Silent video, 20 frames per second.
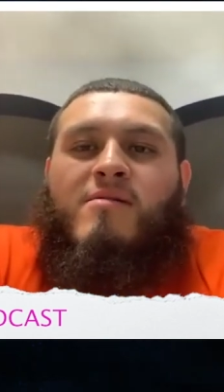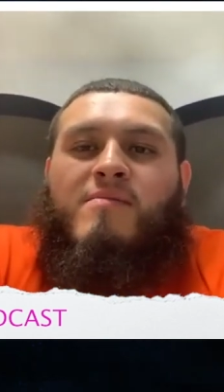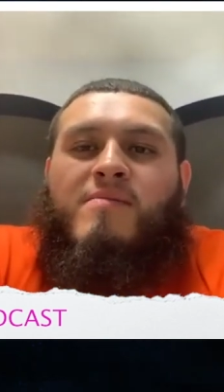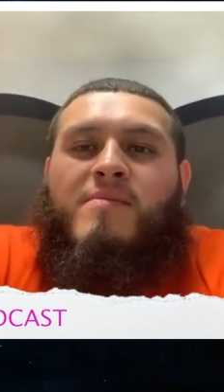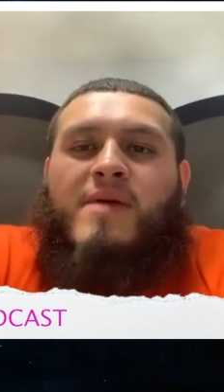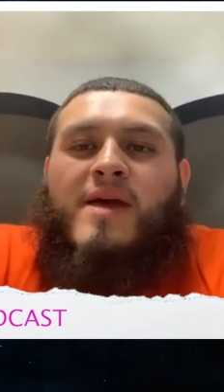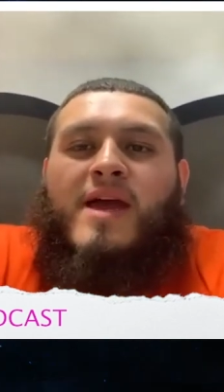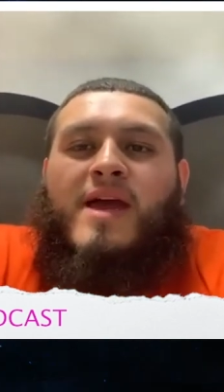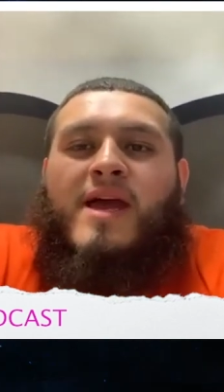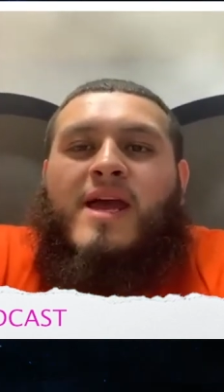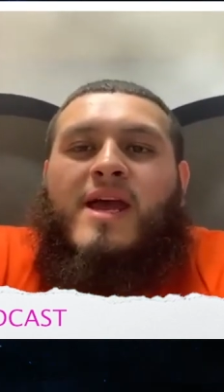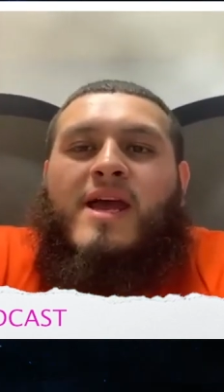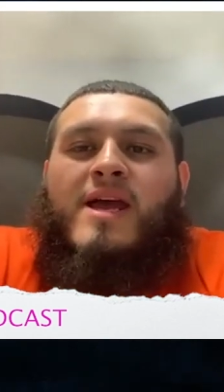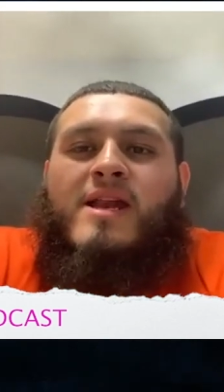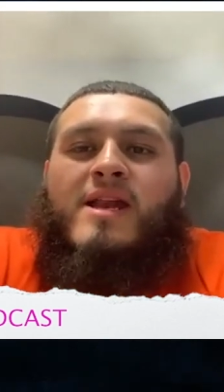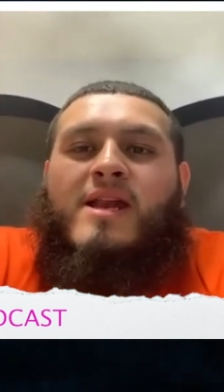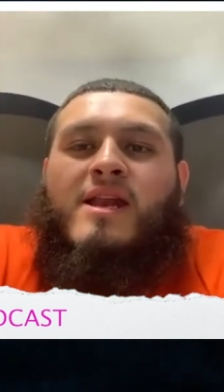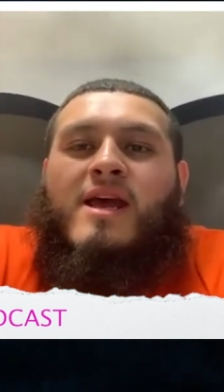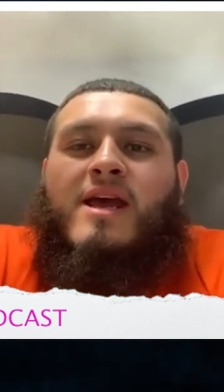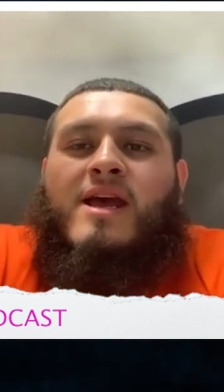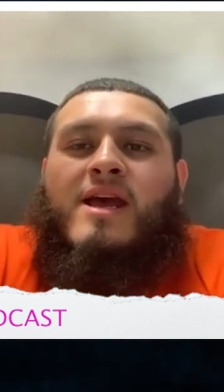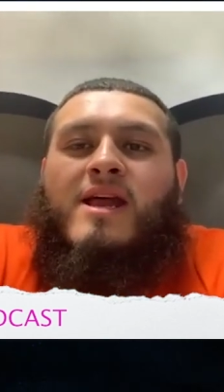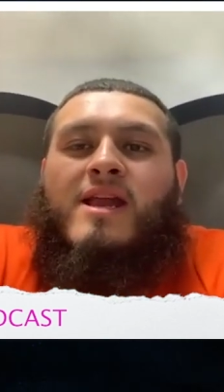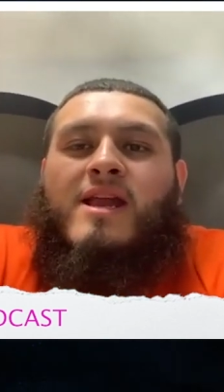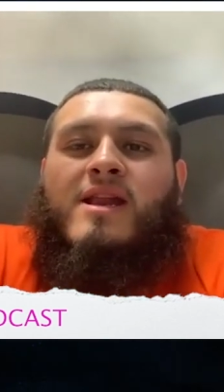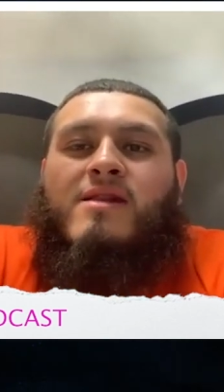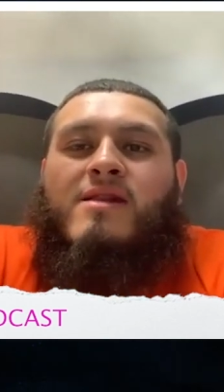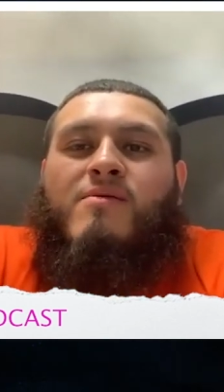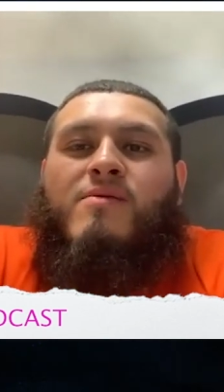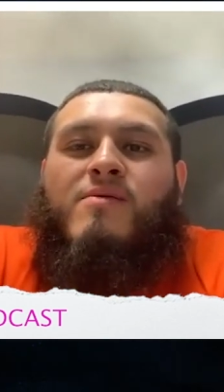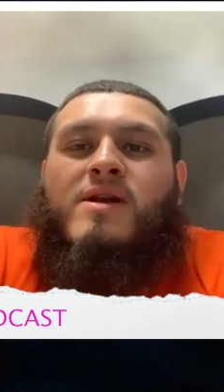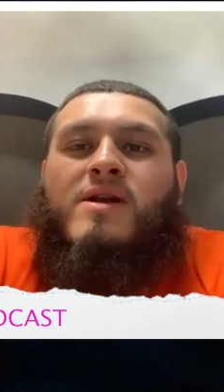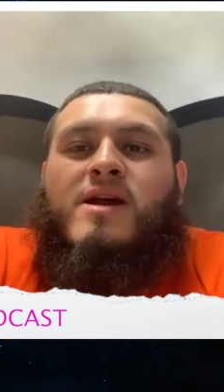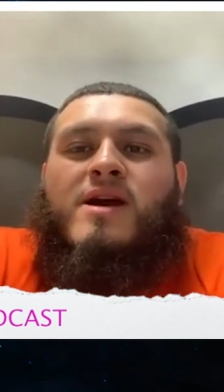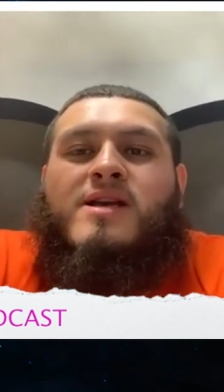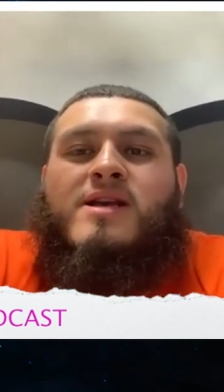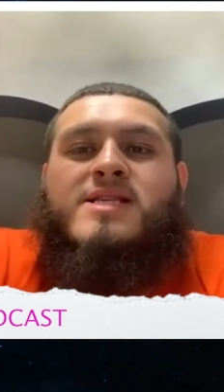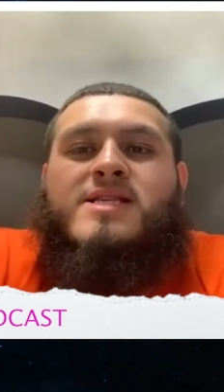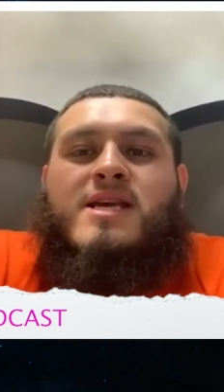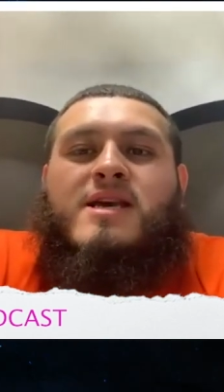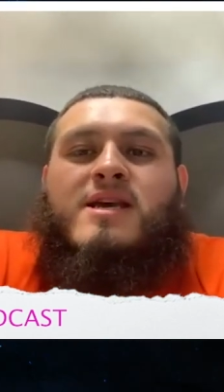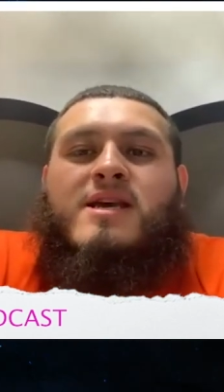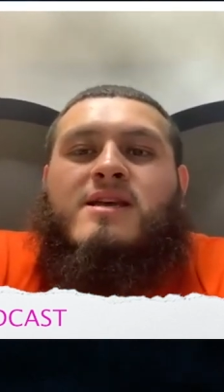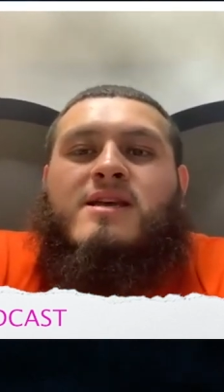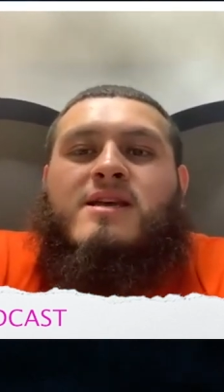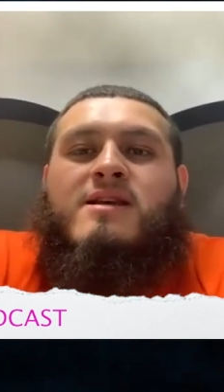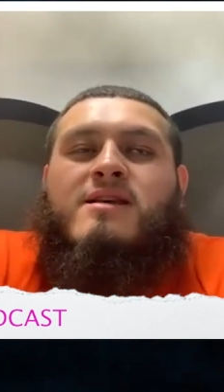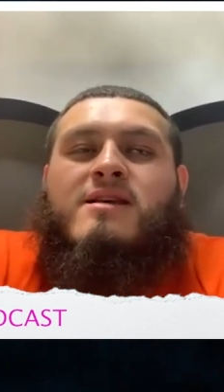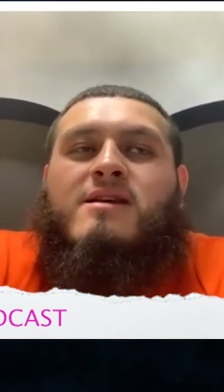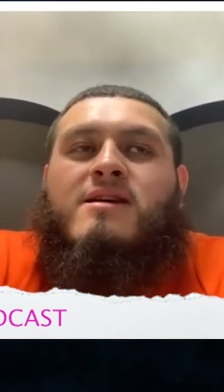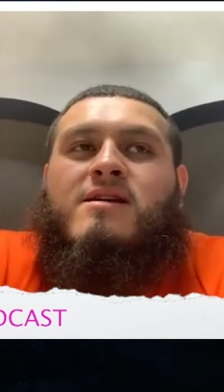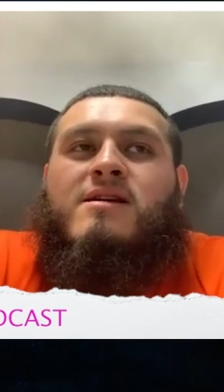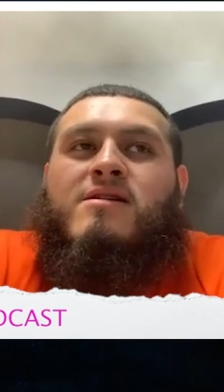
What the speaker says: And when I say